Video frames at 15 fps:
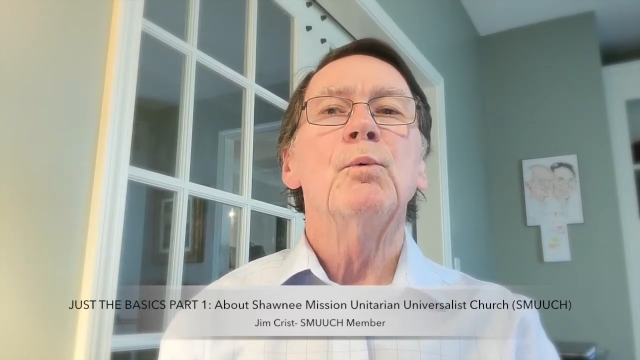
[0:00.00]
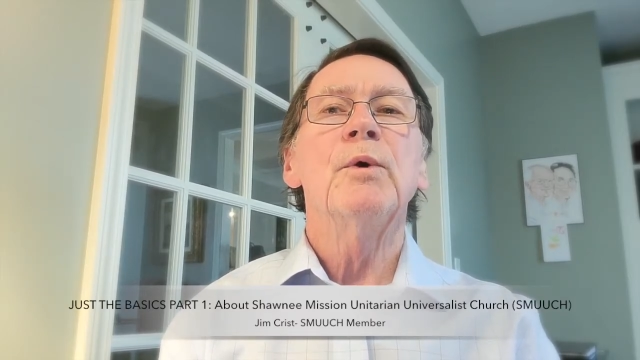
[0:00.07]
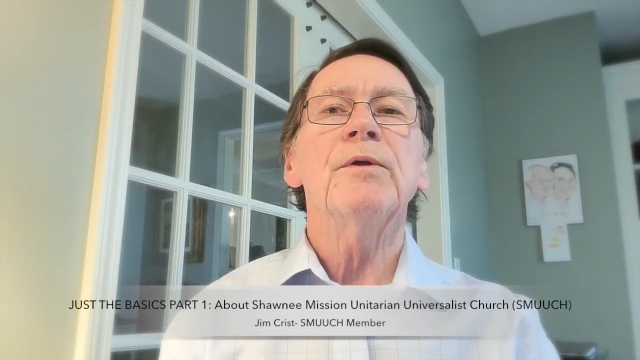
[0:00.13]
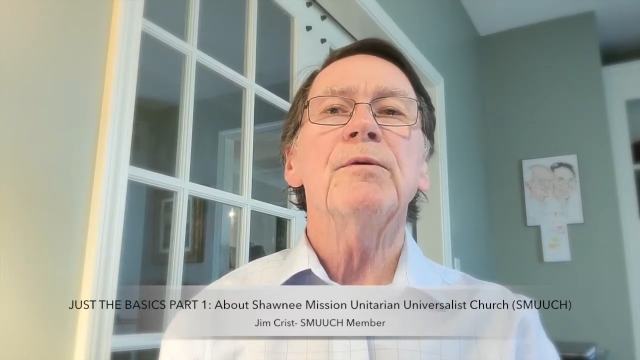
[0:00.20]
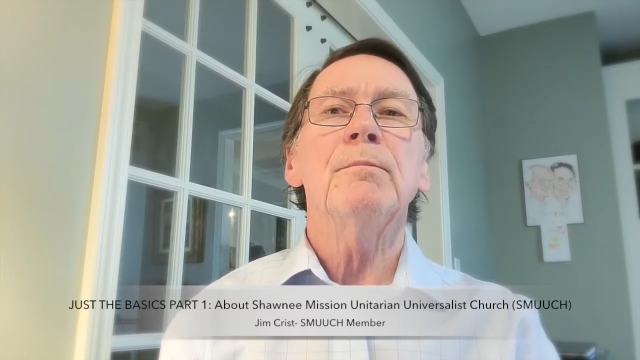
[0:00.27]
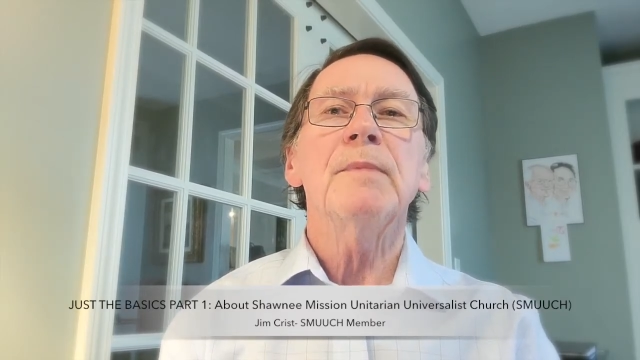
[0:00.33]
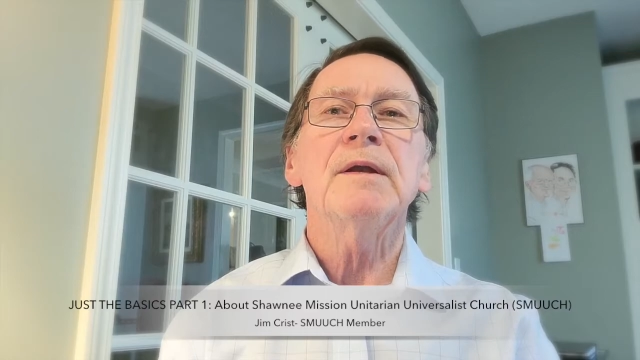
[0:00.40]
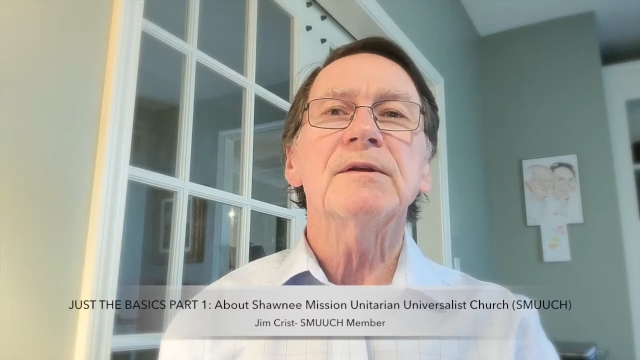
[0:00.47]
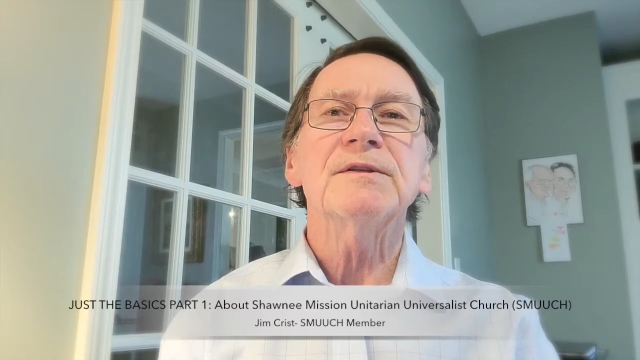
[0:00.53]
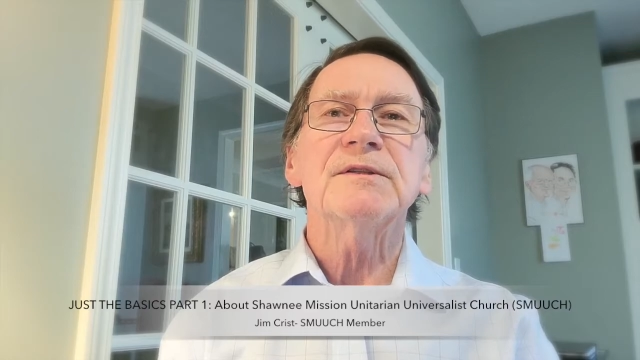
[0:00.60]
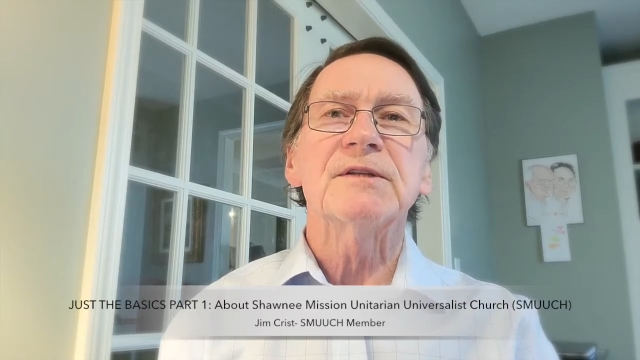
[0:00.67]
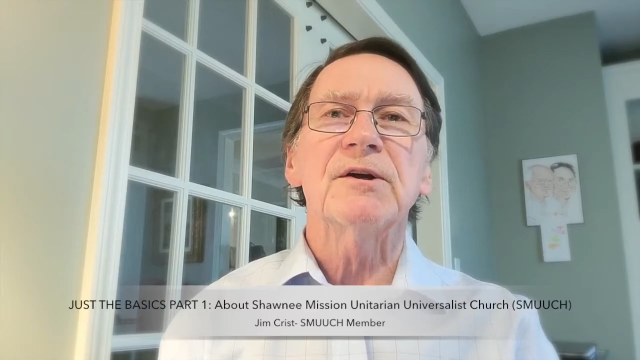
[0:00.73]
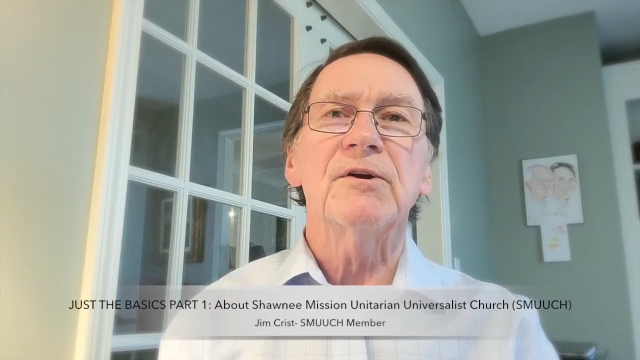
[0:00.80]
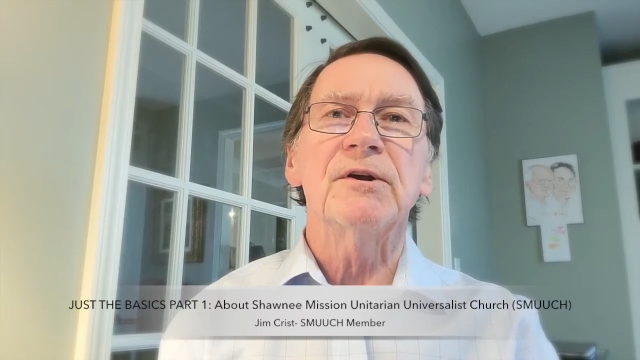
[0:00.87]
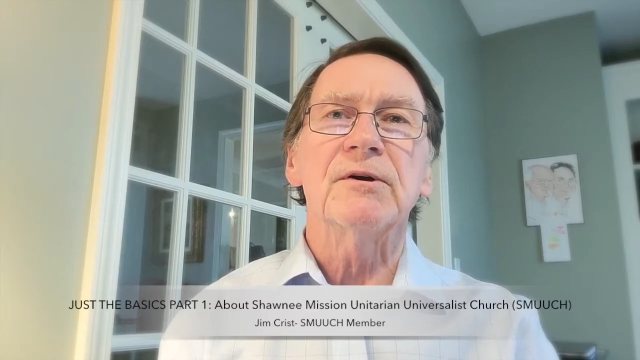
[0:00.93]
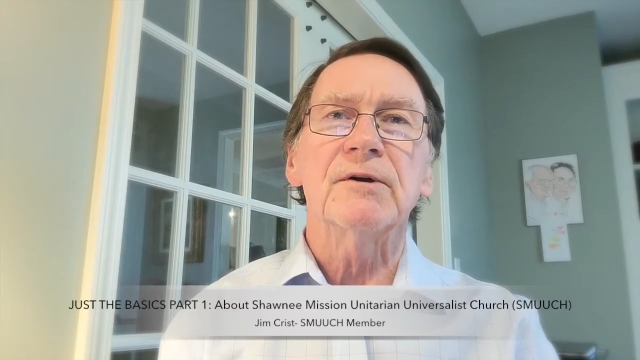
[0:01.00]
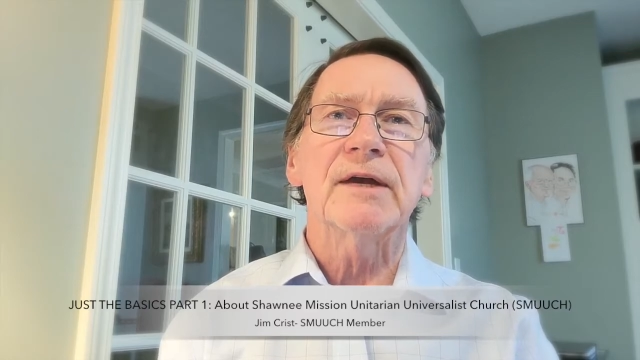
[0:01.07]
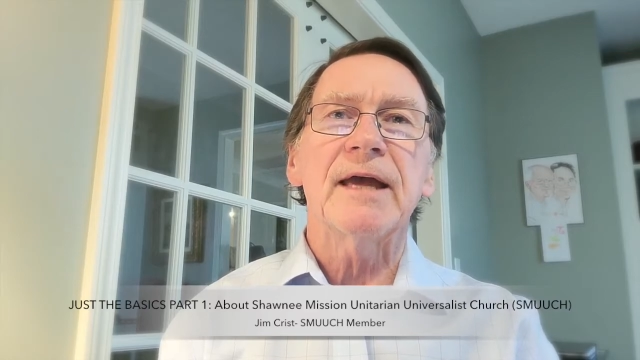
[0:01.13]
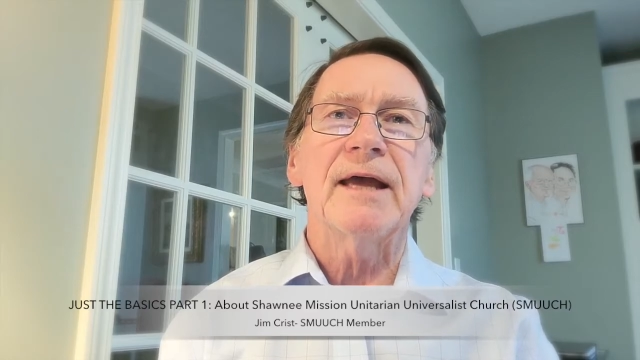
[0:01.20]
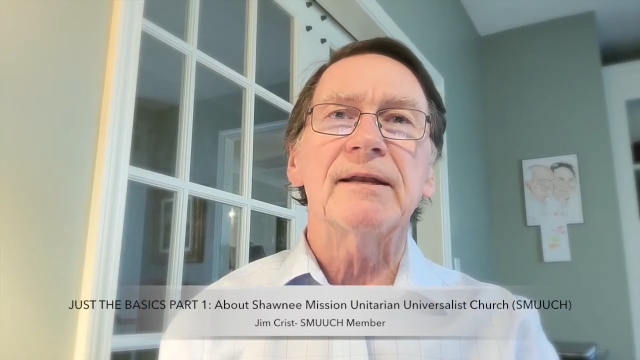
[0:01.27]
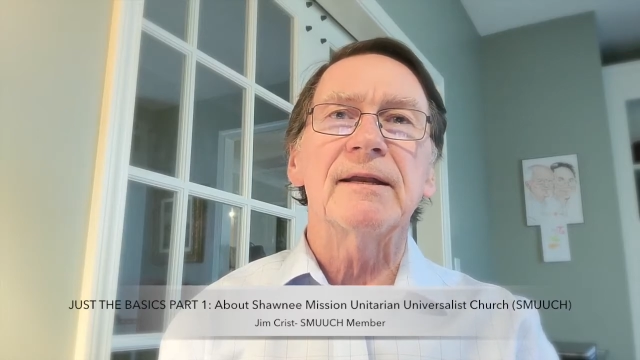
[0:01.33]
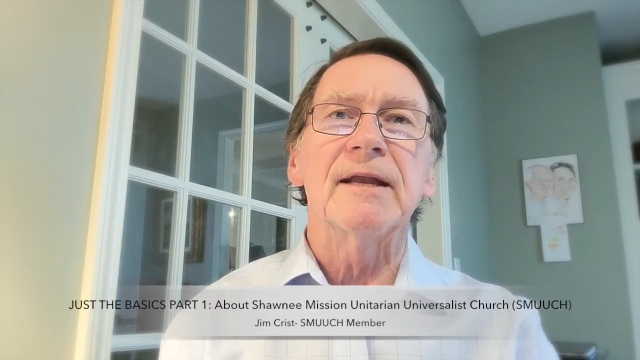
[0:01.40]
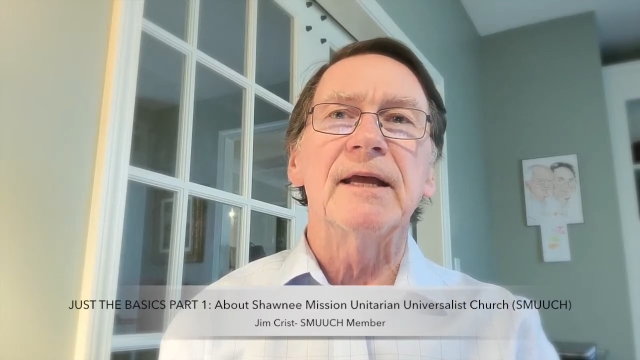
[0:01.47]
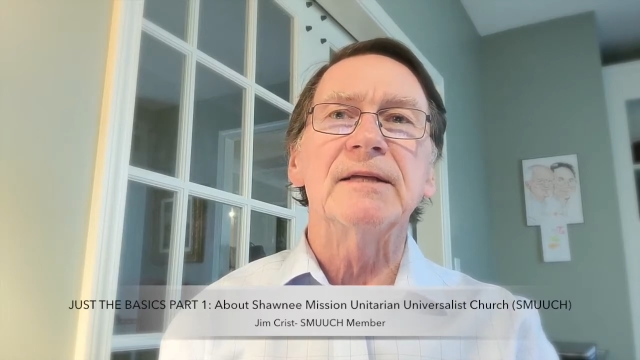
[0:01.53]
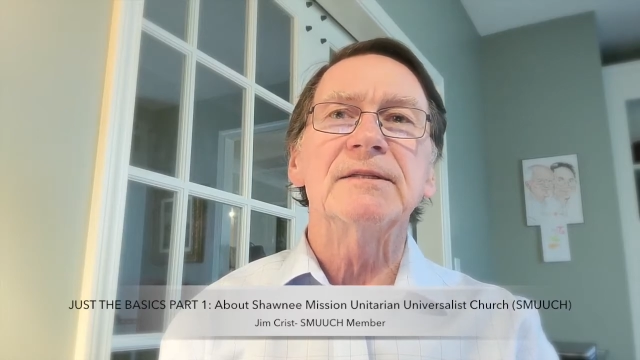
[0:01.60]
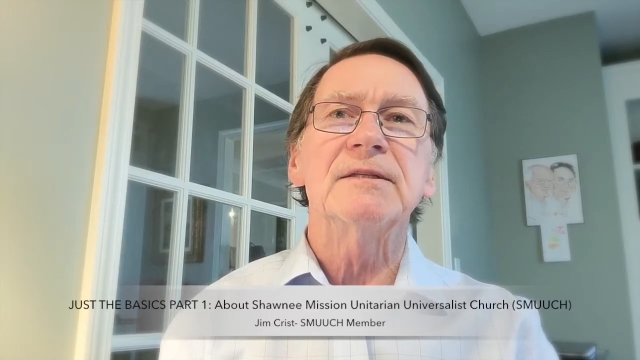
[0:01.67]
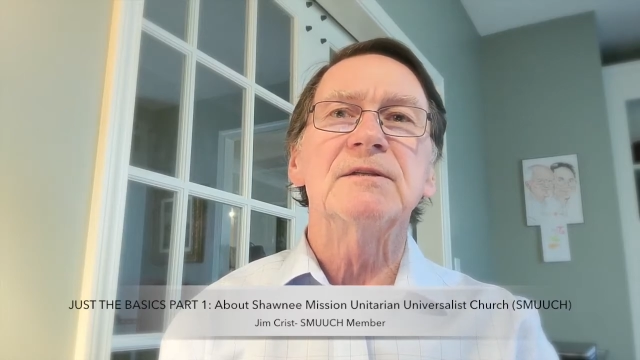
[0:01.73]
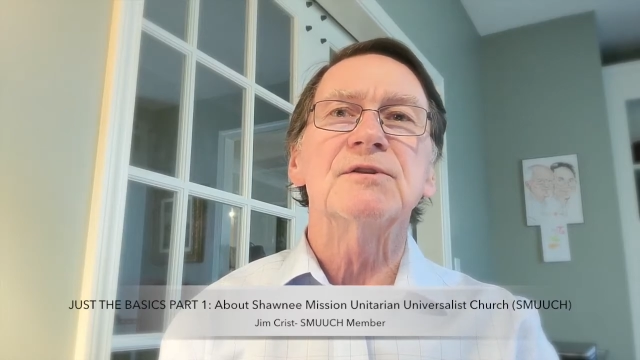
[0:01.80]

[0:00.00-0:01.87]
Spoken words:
with ministerial candidates